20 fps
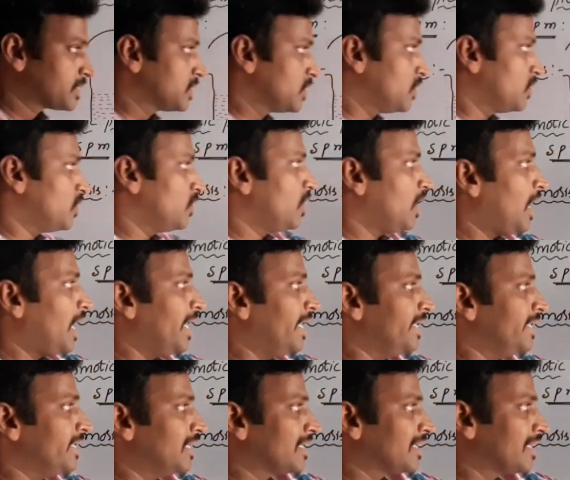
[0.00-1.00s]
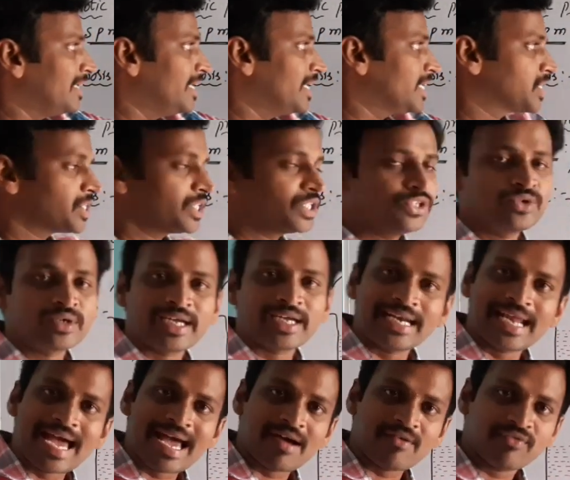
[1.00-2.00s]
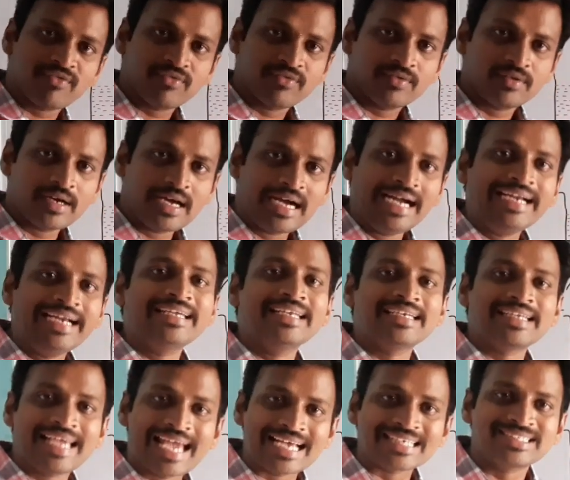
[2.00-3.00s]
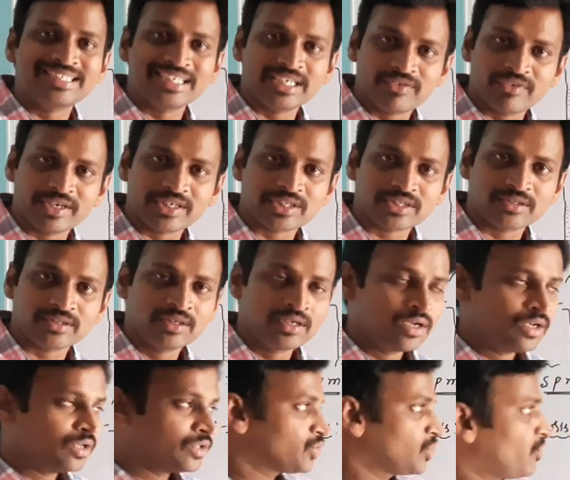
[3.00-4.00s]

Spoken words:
So ideal relation you can have, ideal gas equation.